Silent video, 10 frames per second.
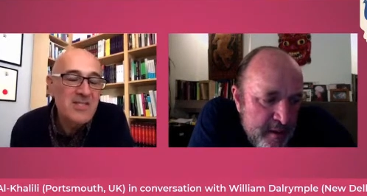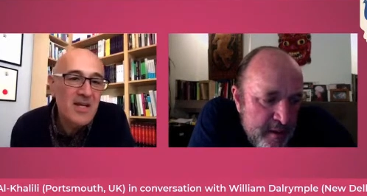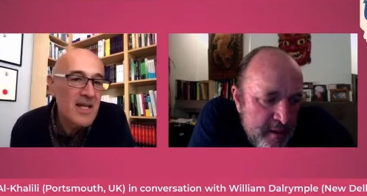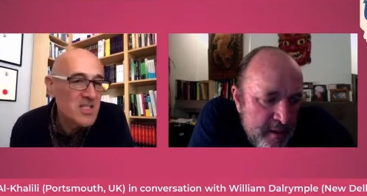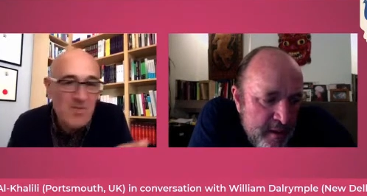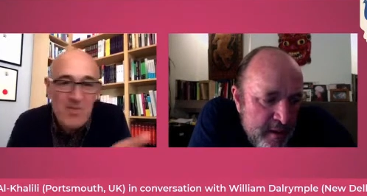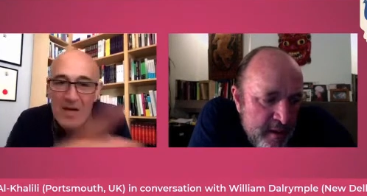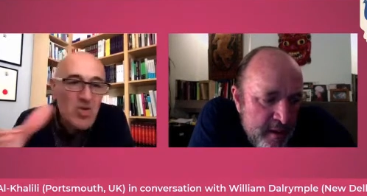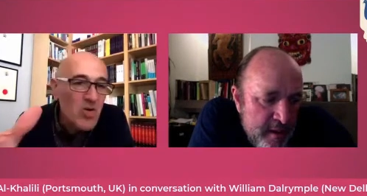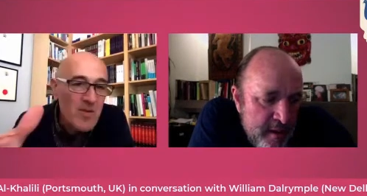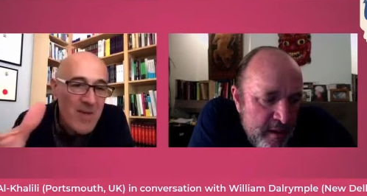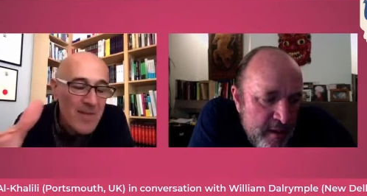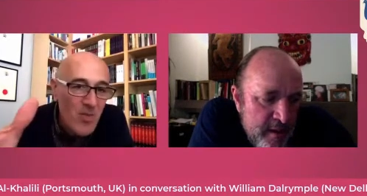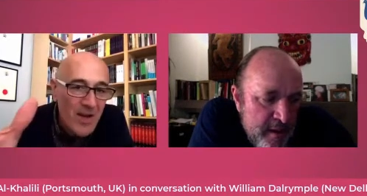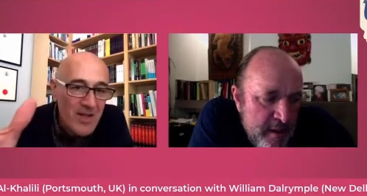Speaker 1: isn't clear to me. I'm sure it
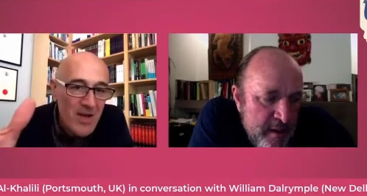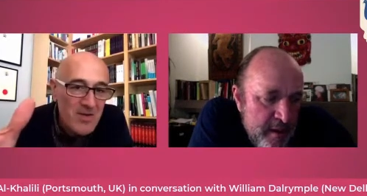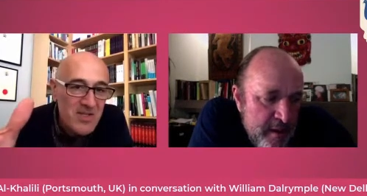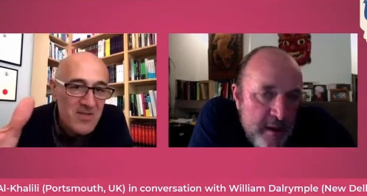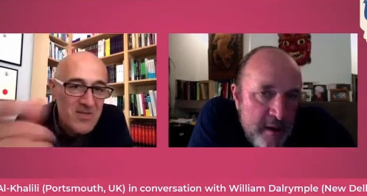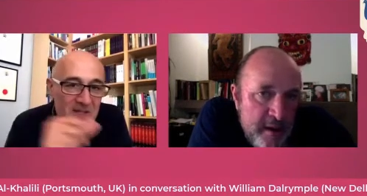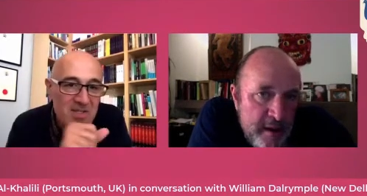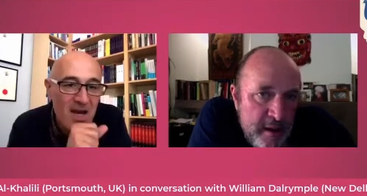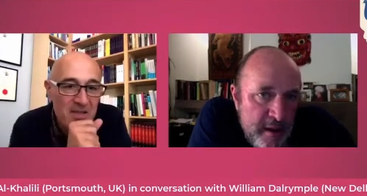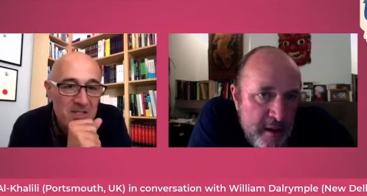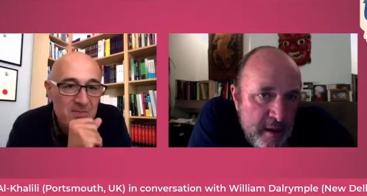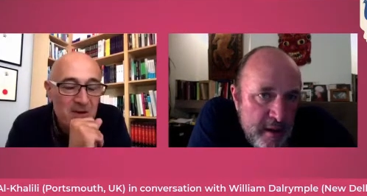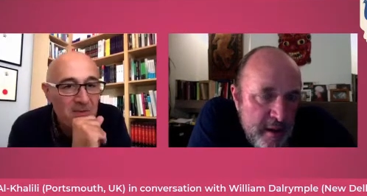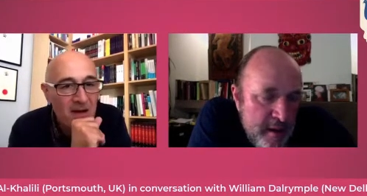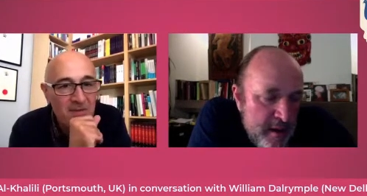may be well known to, to, to others,
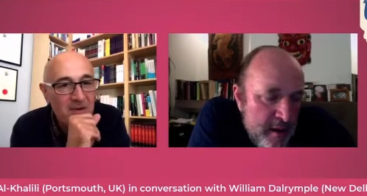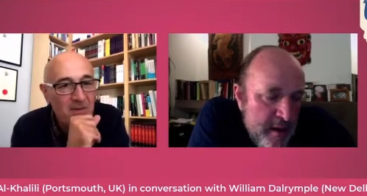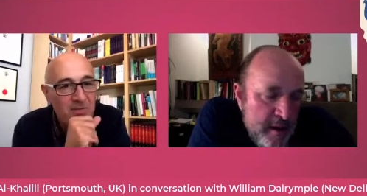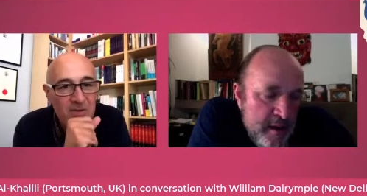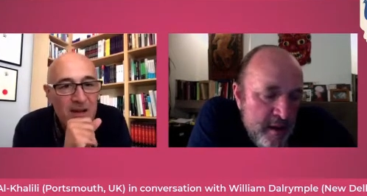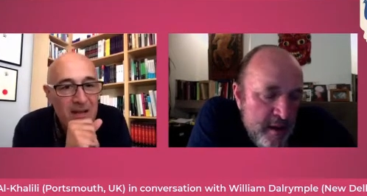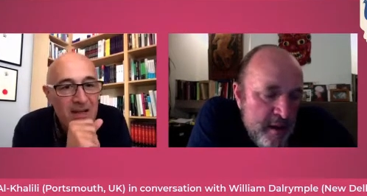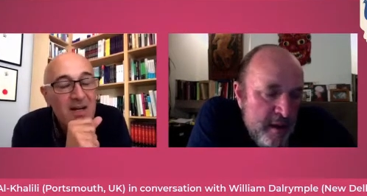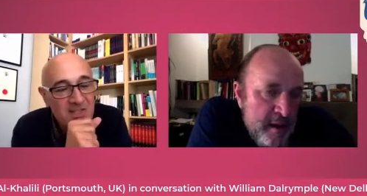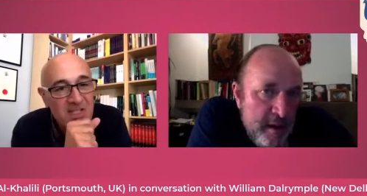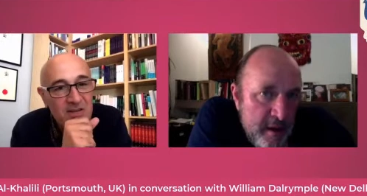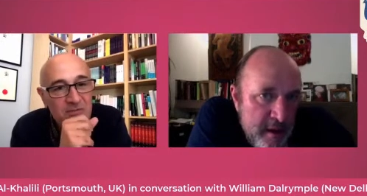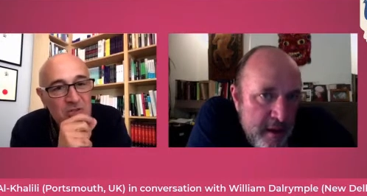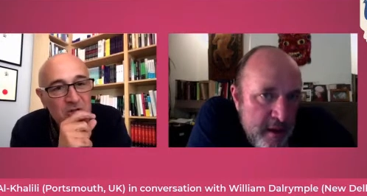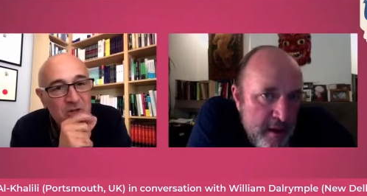but I'm, I'm afraid I can't say
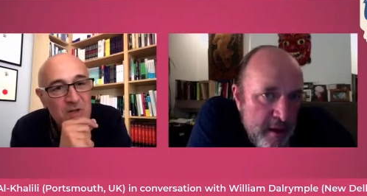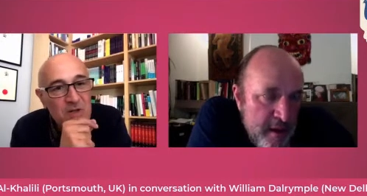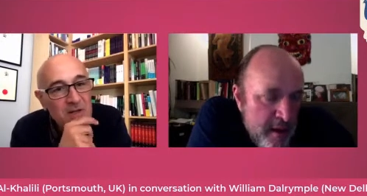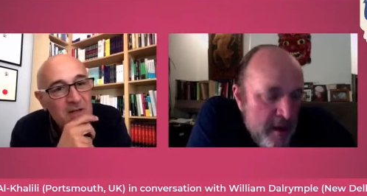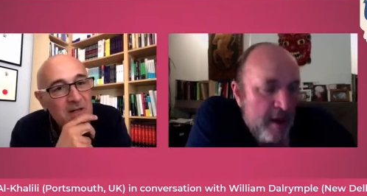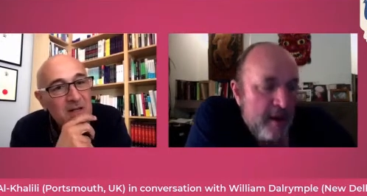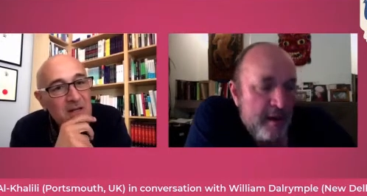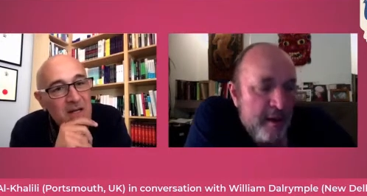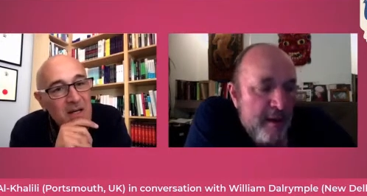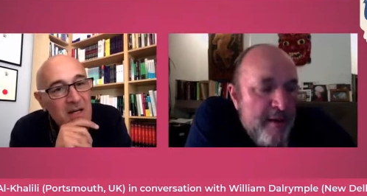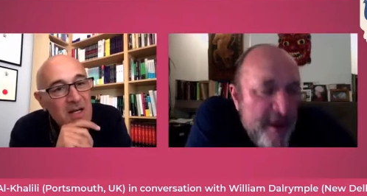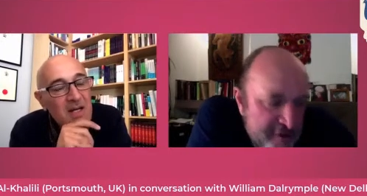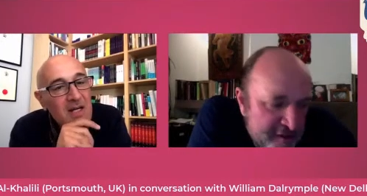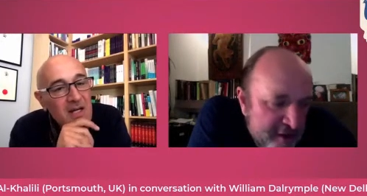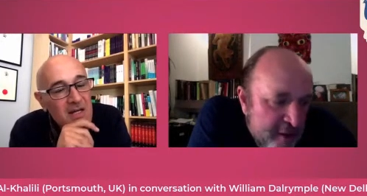for sure.
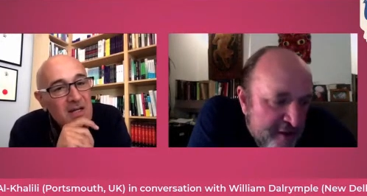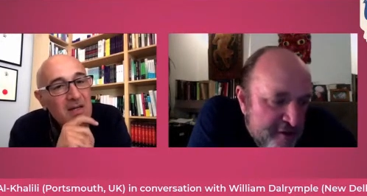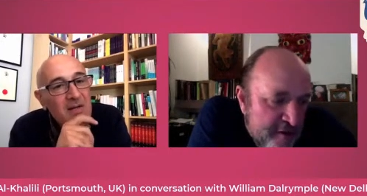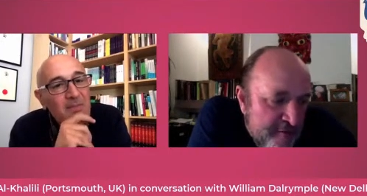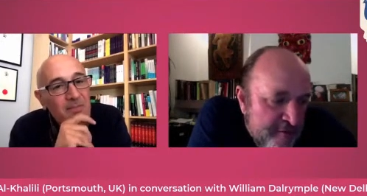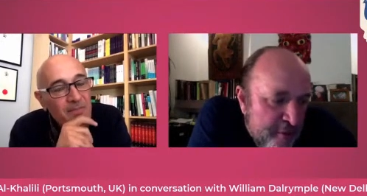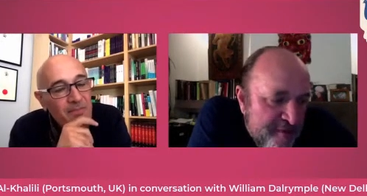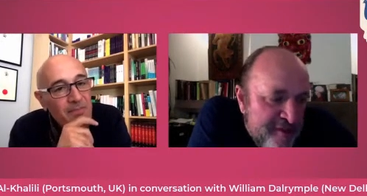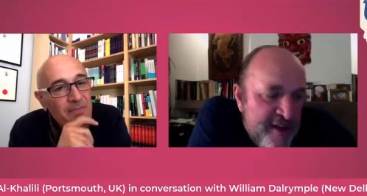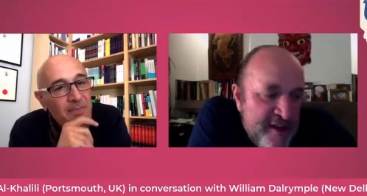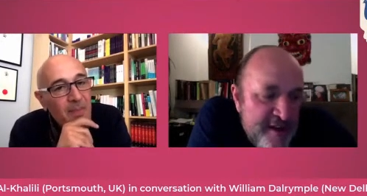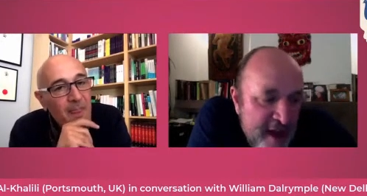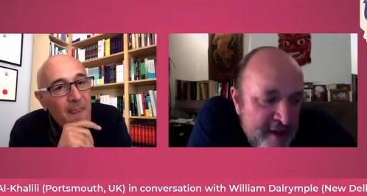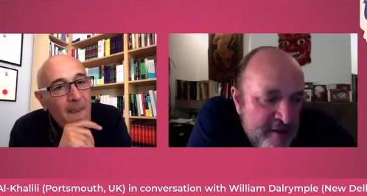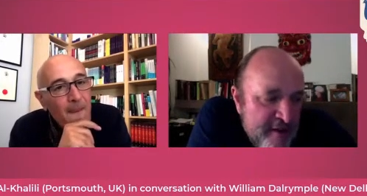
Speaker 2: Interesting question from Sudhir
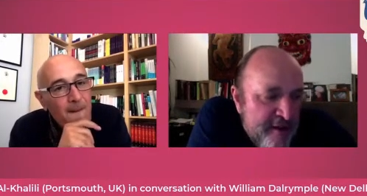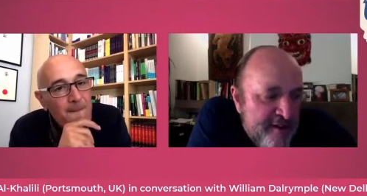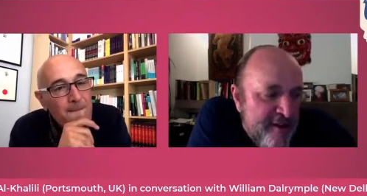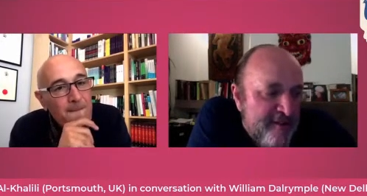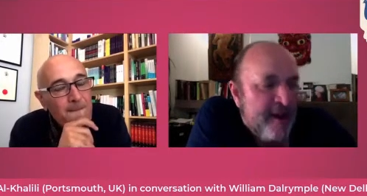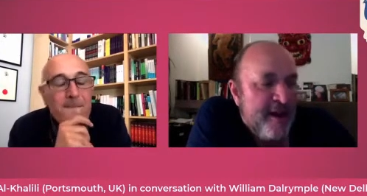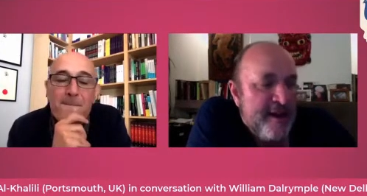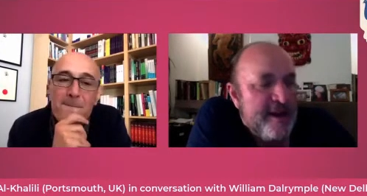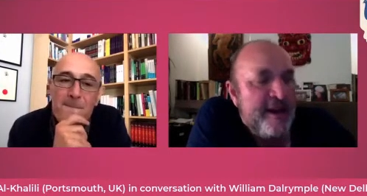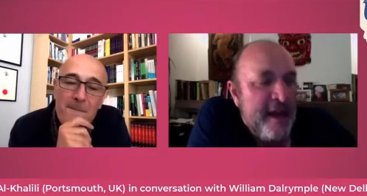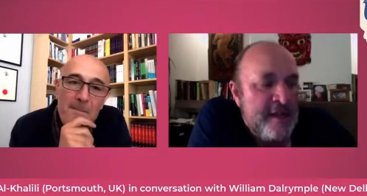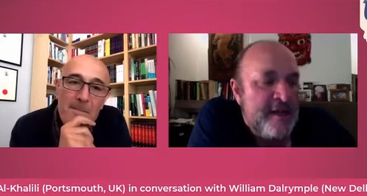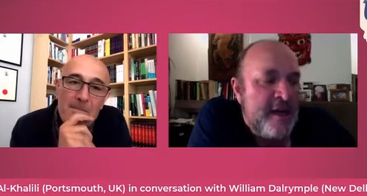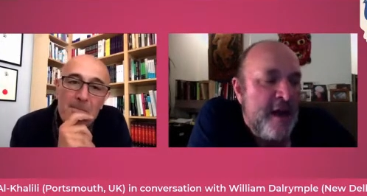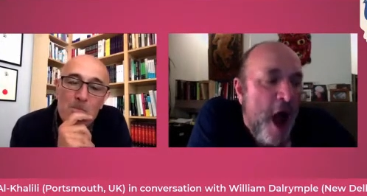Tandon. He says, Did
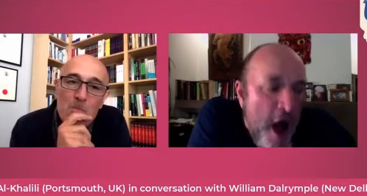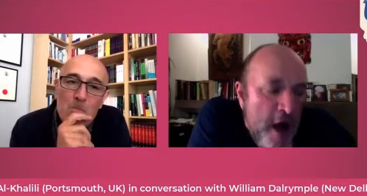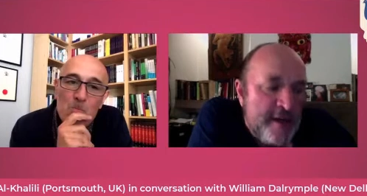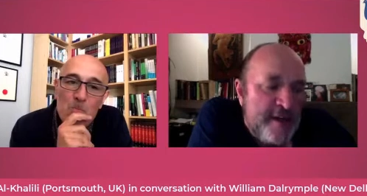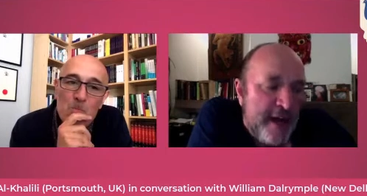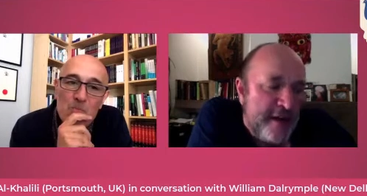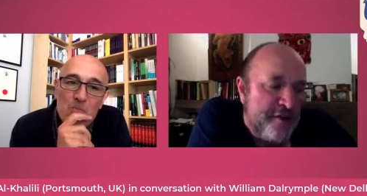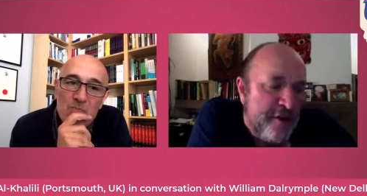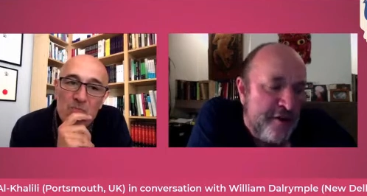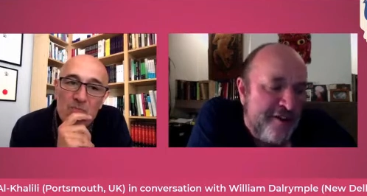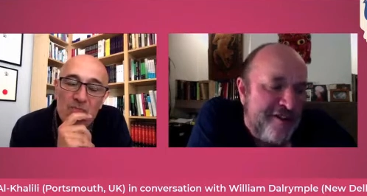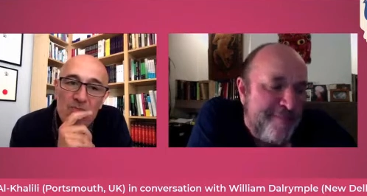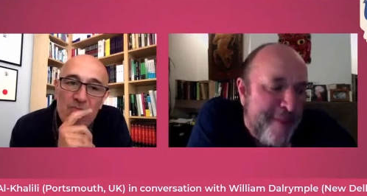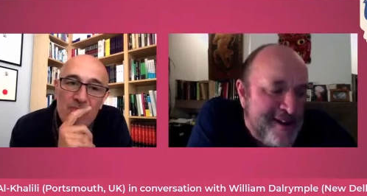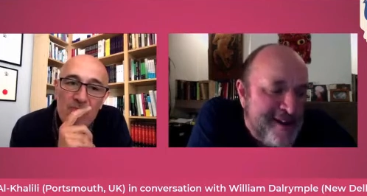Indian architecture and
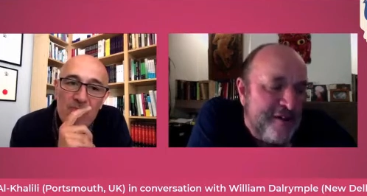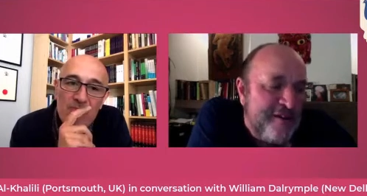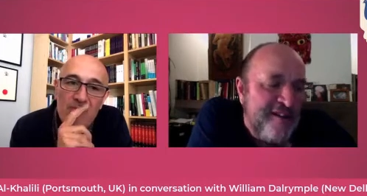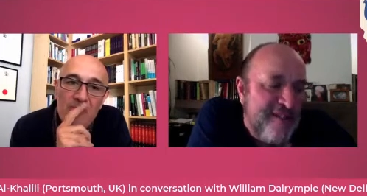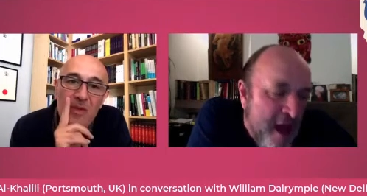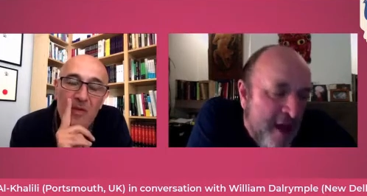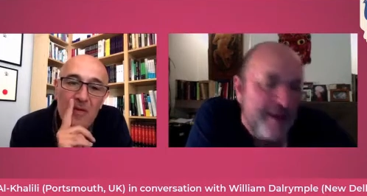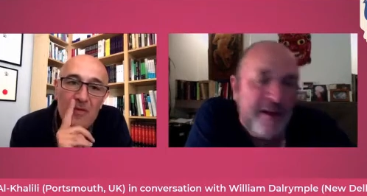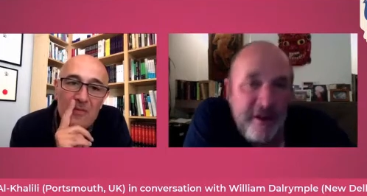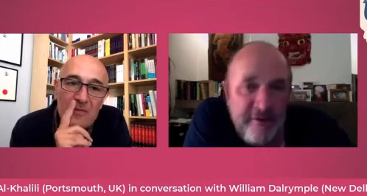spatial design